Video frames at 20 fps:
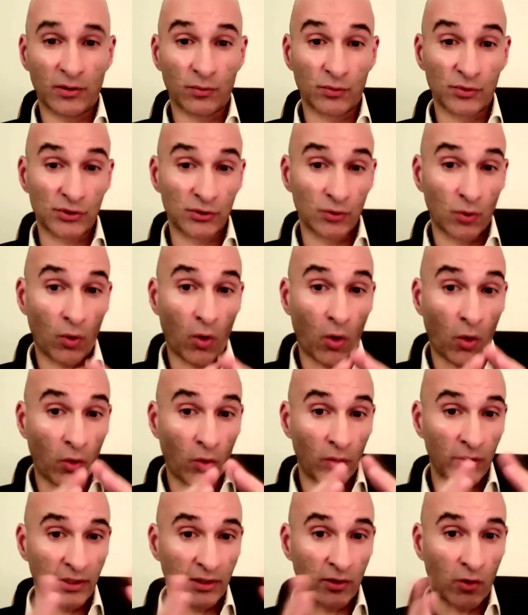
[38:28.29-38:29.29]
There was no
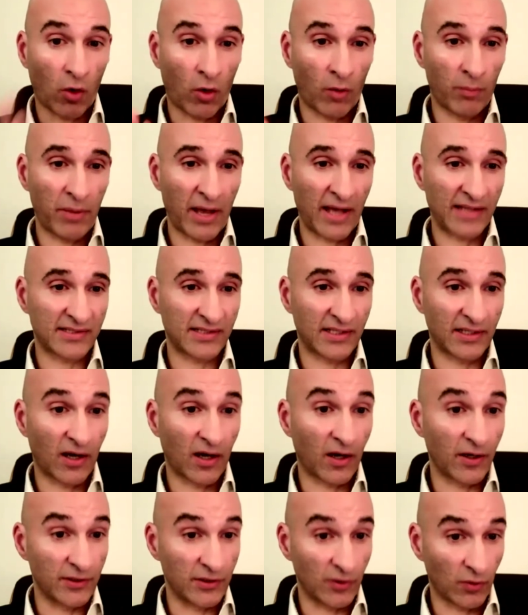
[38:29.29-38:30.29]
all encompassing
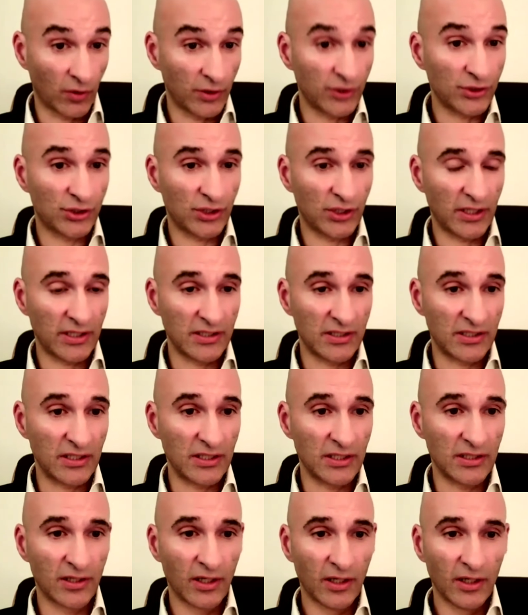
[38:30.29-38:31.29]
ideology,
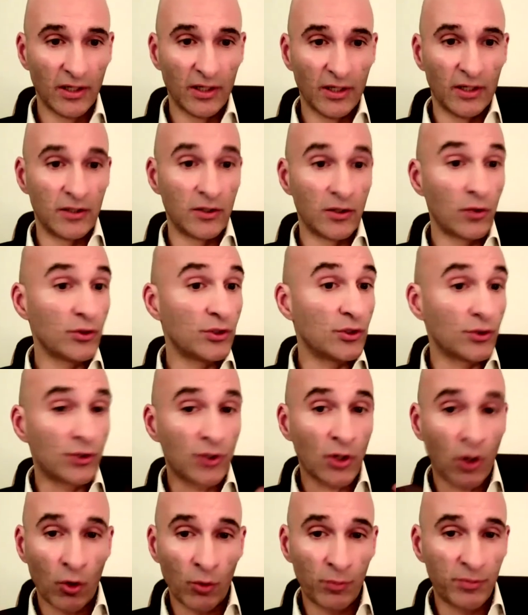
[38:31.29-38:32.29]
indeed, no
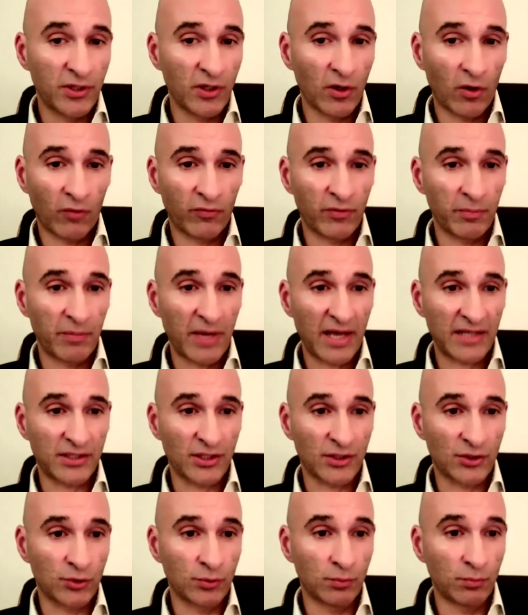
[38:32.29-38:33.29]
utopia of a
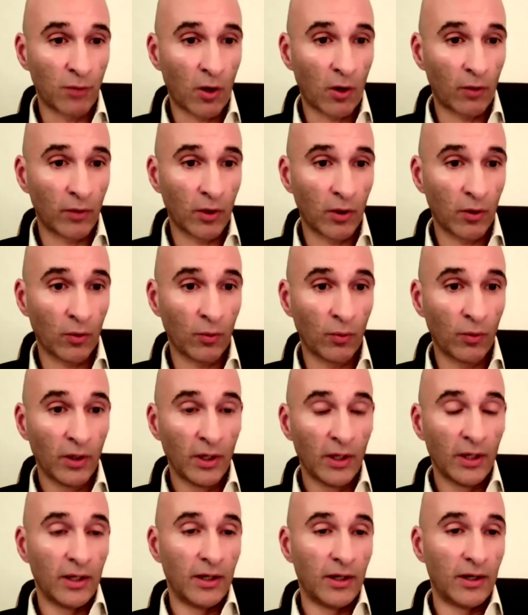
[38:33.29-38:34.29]
better tomorrow.